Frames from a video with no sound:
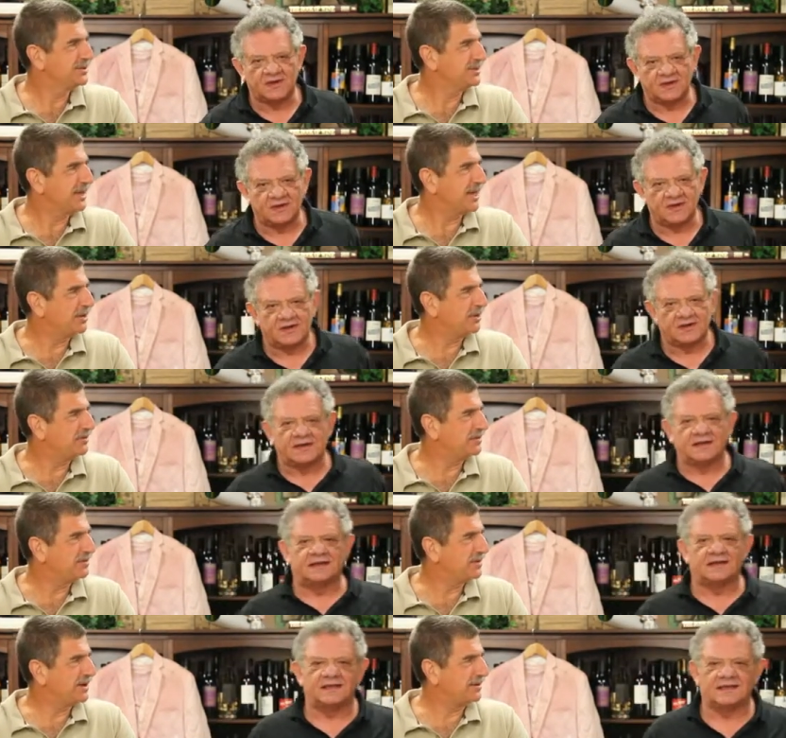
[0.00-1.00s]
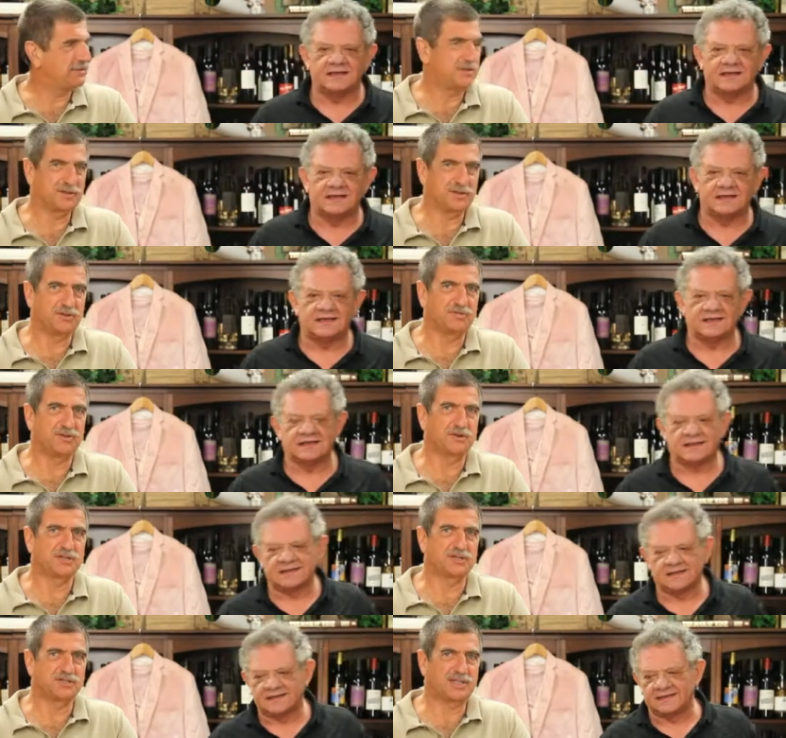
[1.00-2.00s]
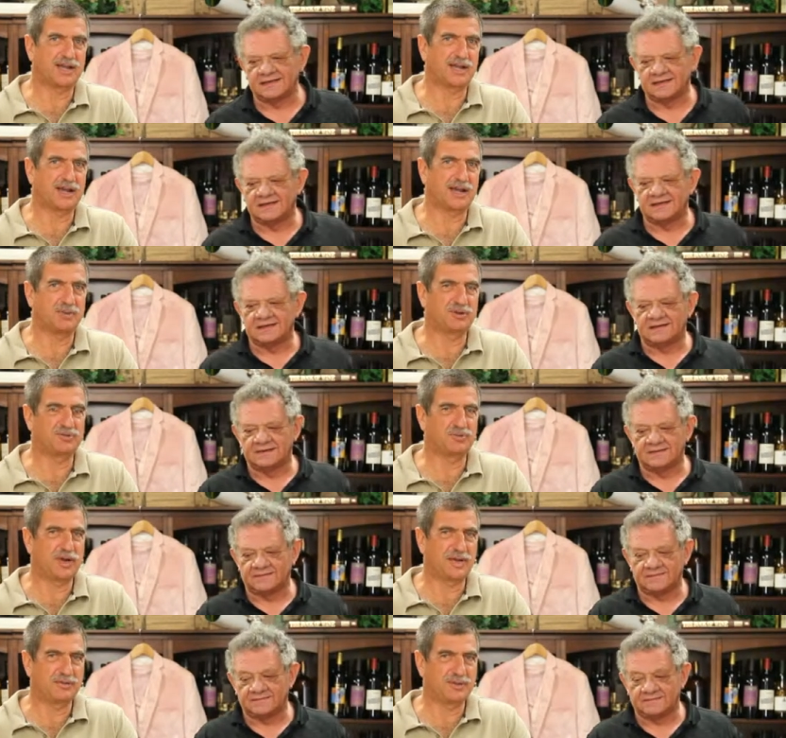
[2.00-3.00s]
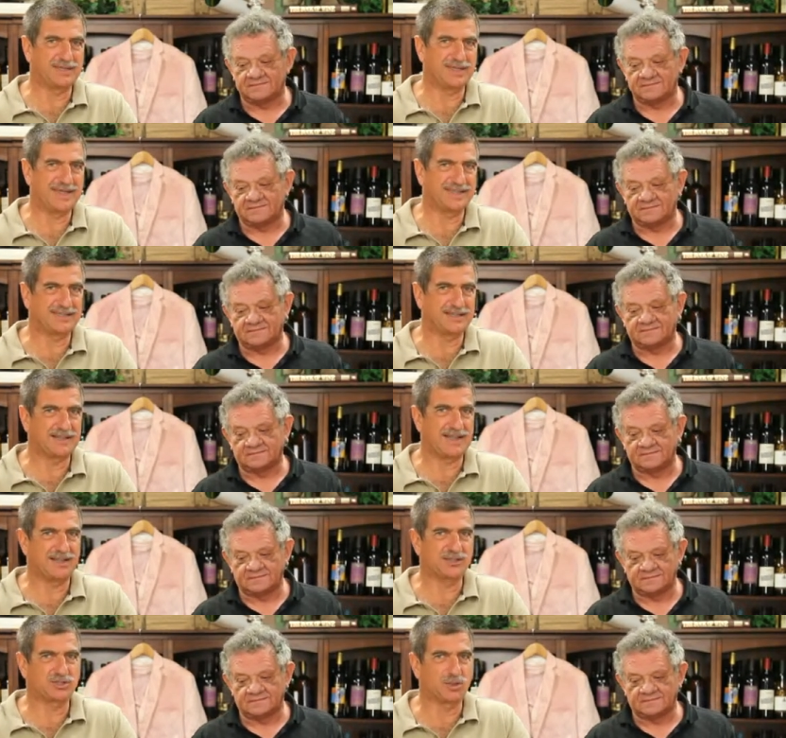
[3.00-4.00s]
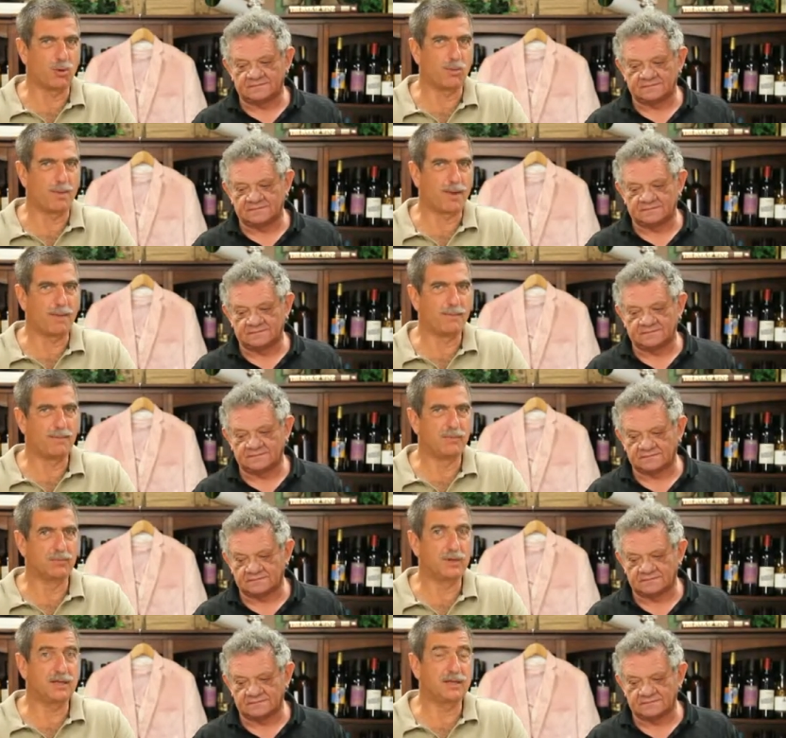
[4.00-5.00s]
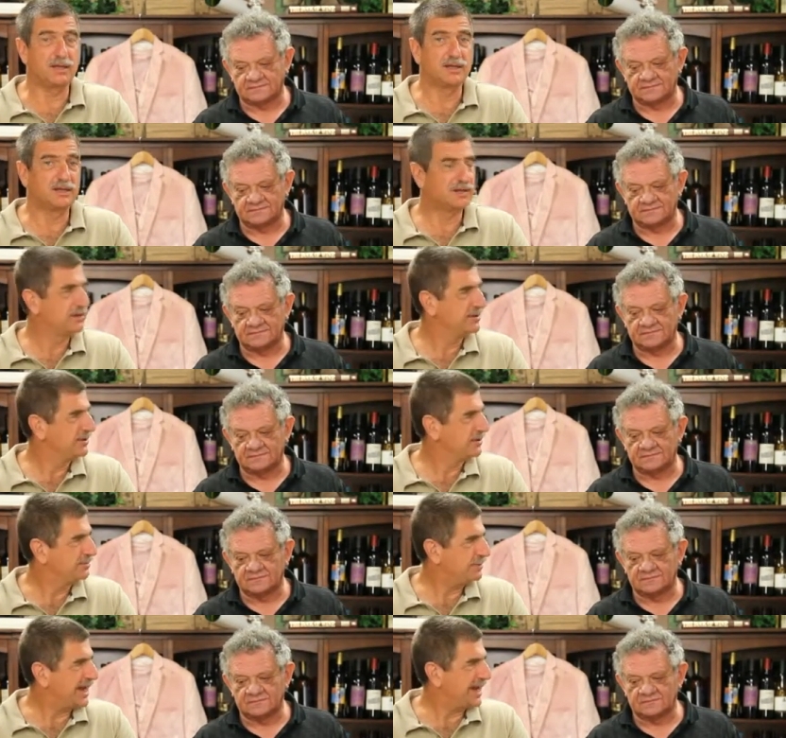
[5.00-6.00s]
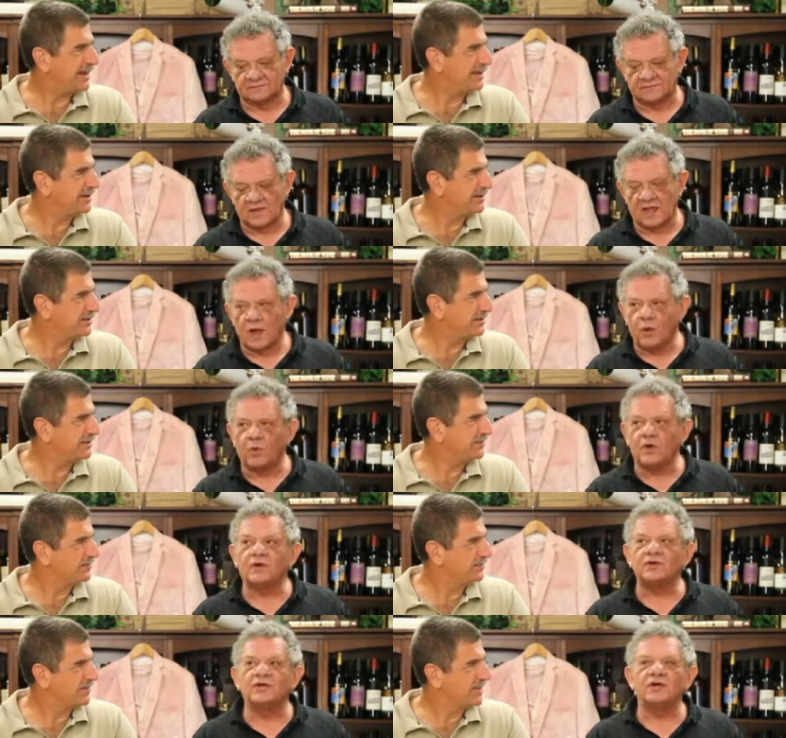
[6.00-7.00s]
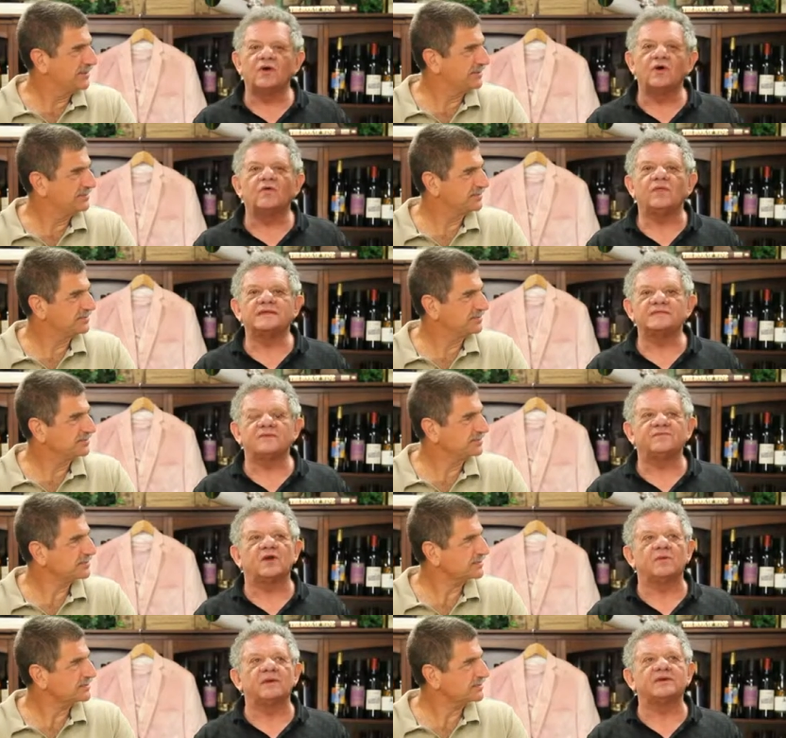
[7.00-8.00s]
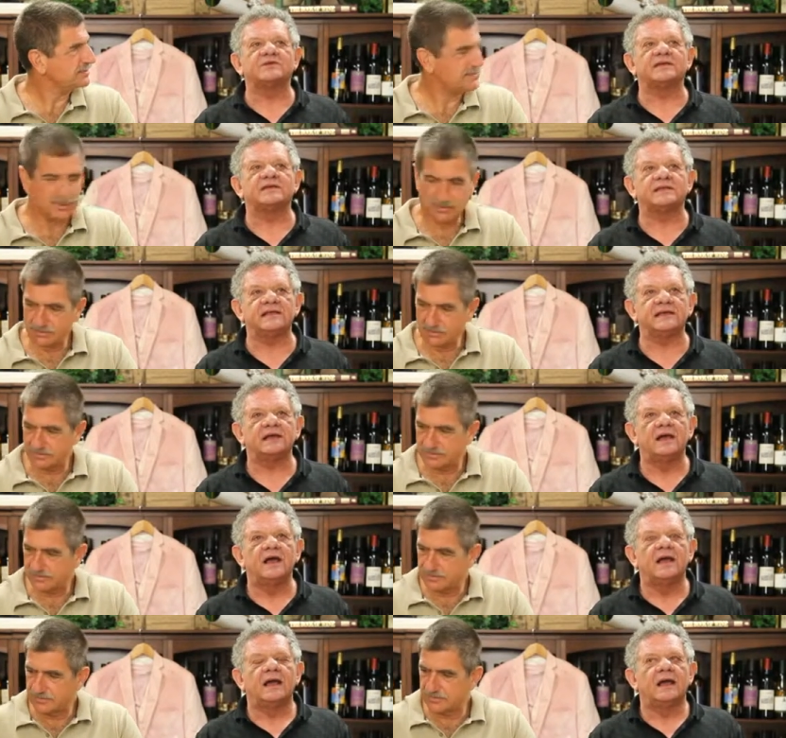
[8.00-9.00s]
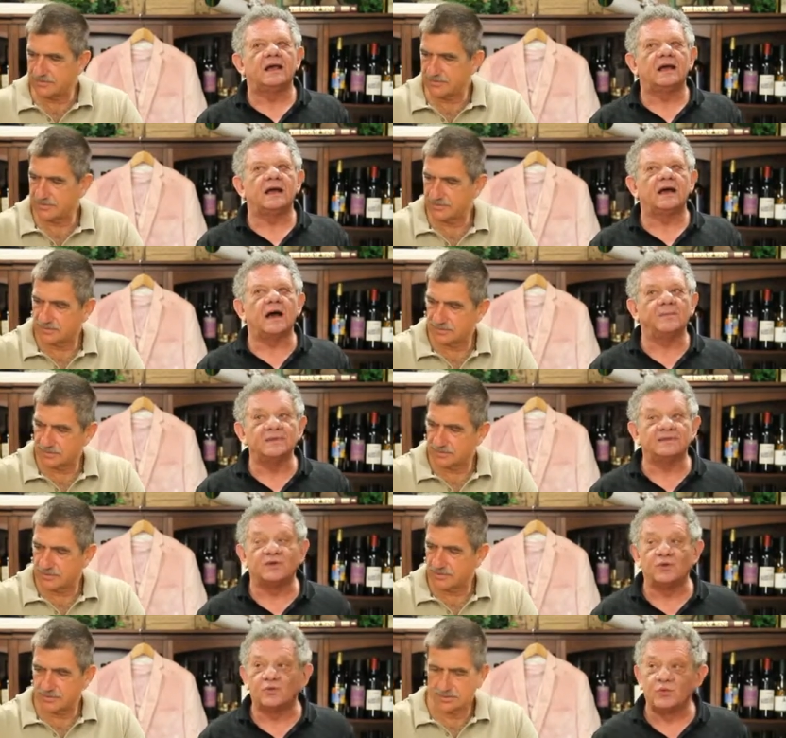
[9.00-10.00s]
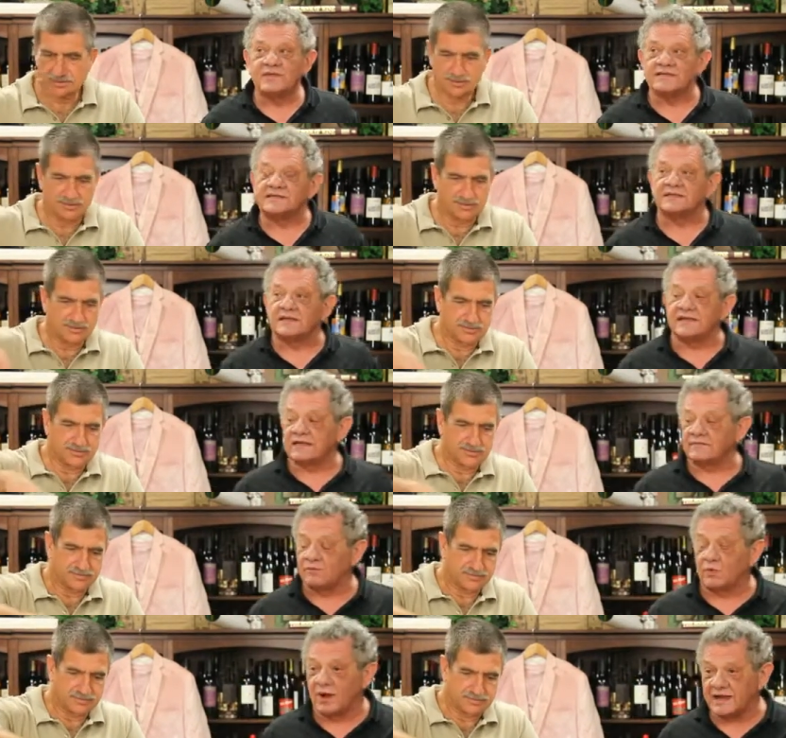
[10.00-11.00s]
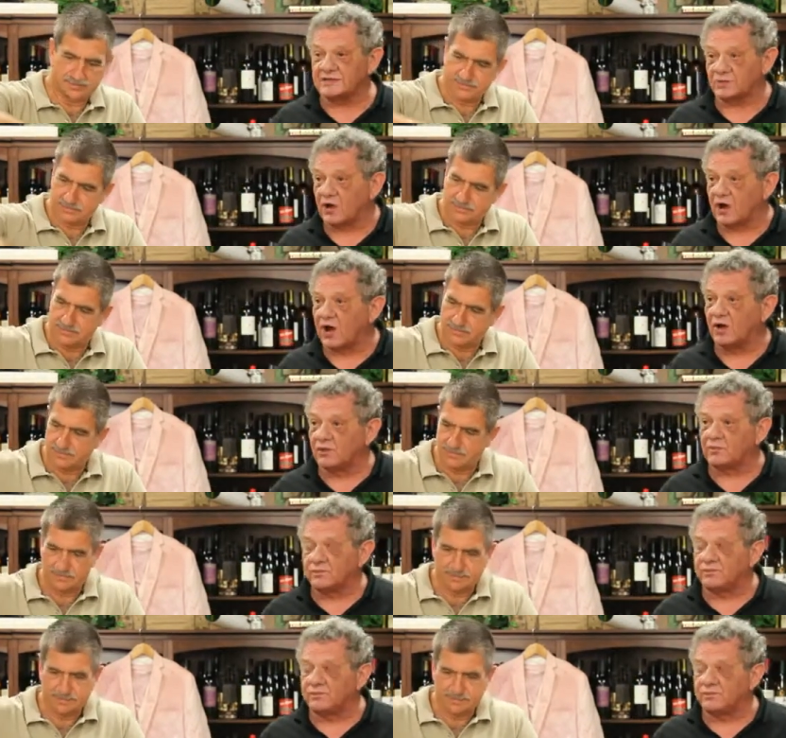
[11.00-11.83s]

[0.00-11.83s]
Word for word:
Speaker 1: now I don't know if these uh, the good folks understand how much wine we taste that is so really
Speaker 2: bad. Well, you know, that's not fair, because I think up until recently the wines were all